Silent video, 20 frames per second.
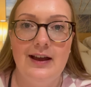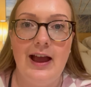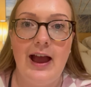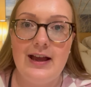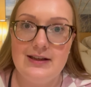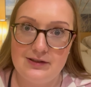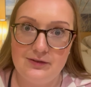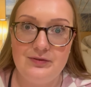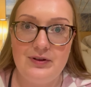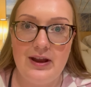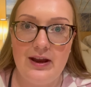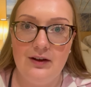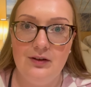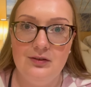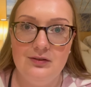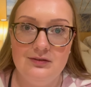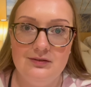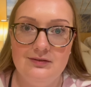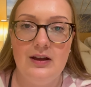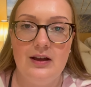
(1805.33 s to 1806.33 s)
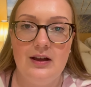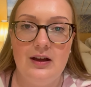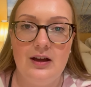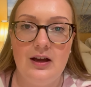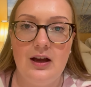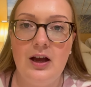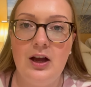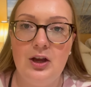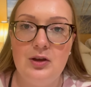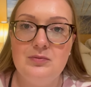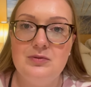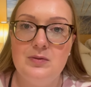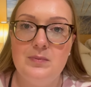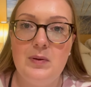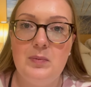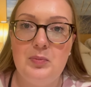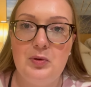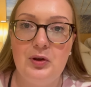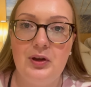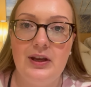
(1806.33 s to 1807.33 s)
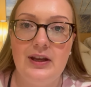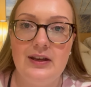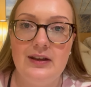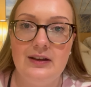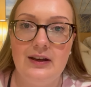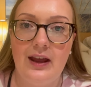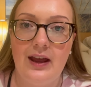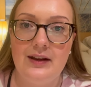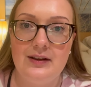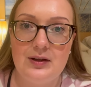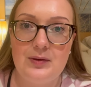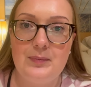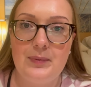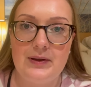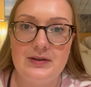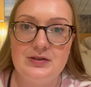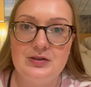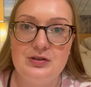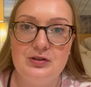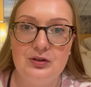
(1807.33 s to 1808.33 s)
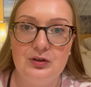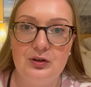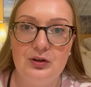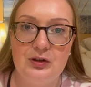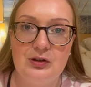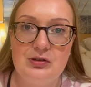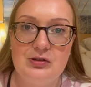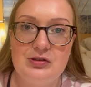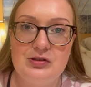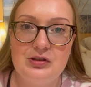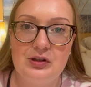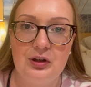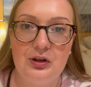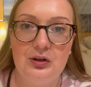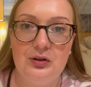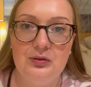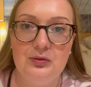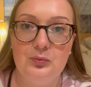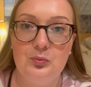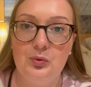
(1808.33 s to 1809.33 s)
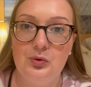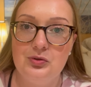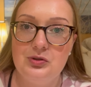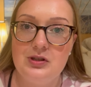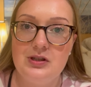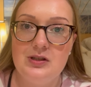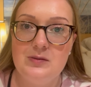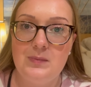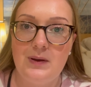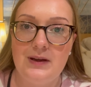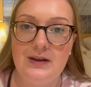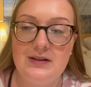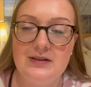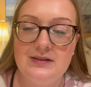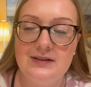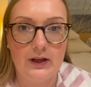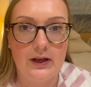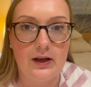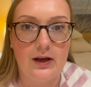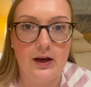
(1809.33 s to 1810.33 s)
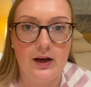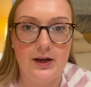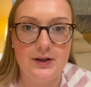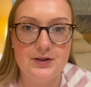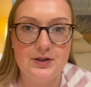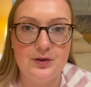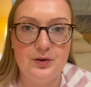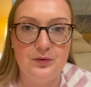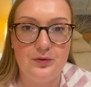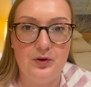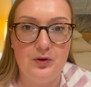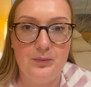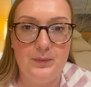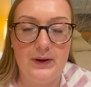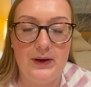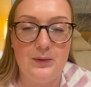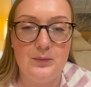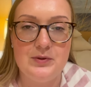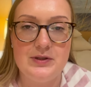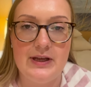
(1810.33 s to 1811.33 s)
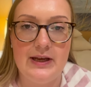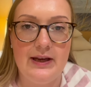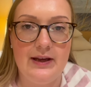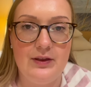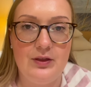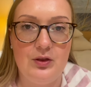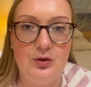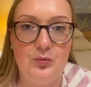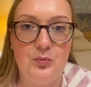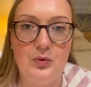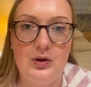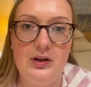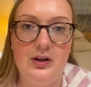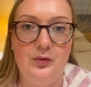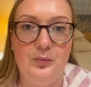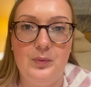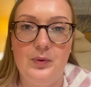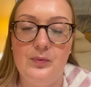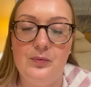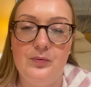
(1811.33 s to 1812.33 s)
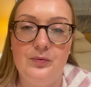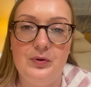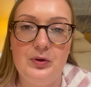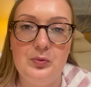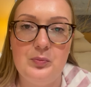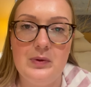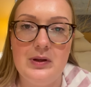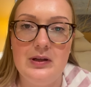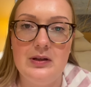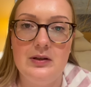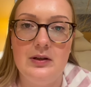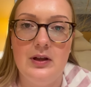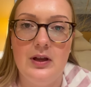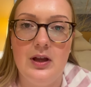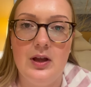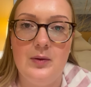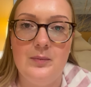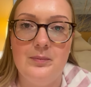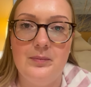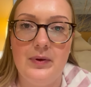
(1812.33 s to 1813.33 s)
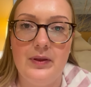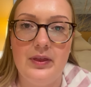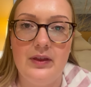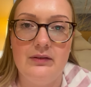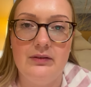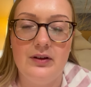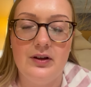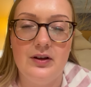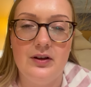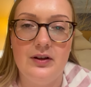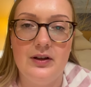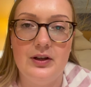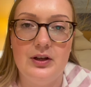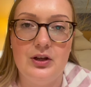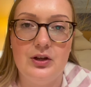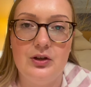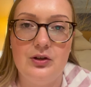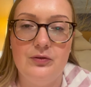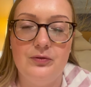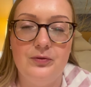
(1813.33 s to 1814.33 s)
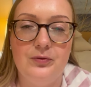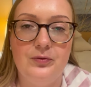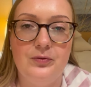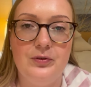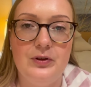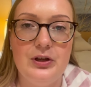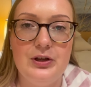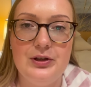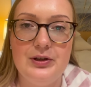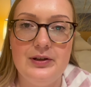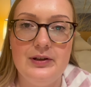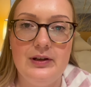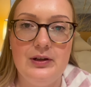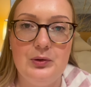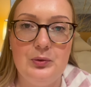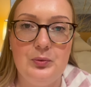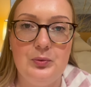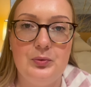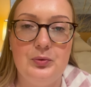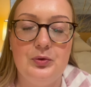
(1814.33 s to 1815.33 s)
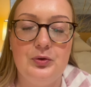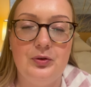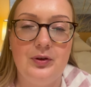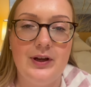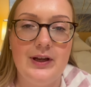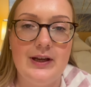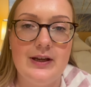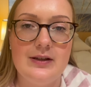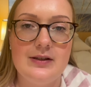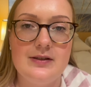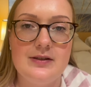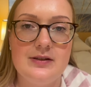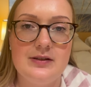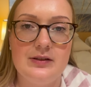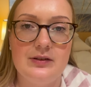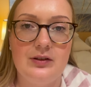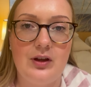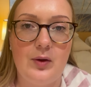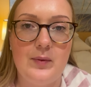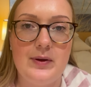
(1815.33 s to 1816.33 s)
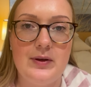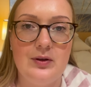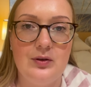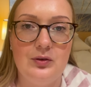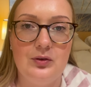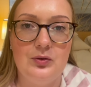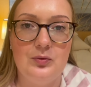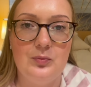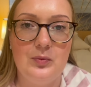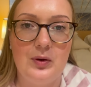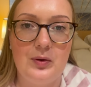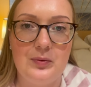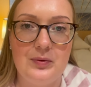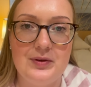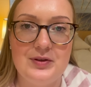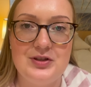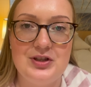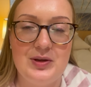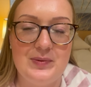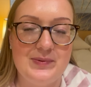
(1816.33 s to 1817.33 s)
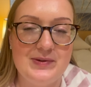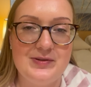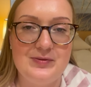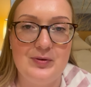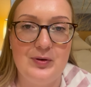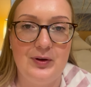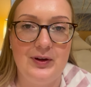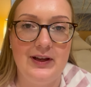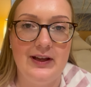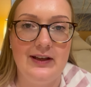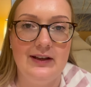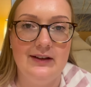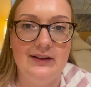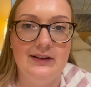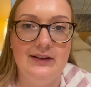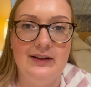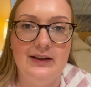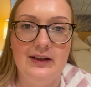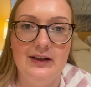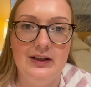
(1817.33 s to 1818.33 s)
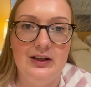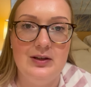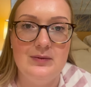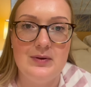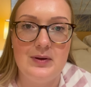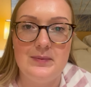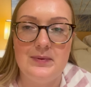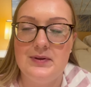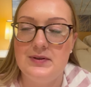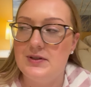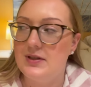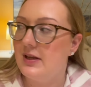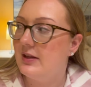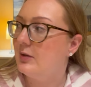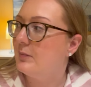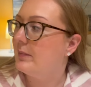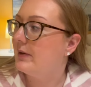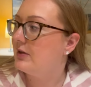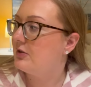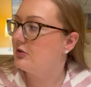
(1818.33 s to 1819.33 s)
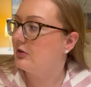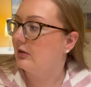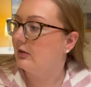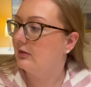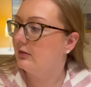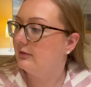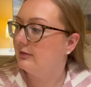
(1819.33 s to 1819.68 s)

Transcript: As of now, I hope to be booking an Ambassador Cruise, so watch this space. I don't know if you've been able to hear them while I've been filming, but there are a few little creaks going on while the ship is rocking. You might be able to hear the picture.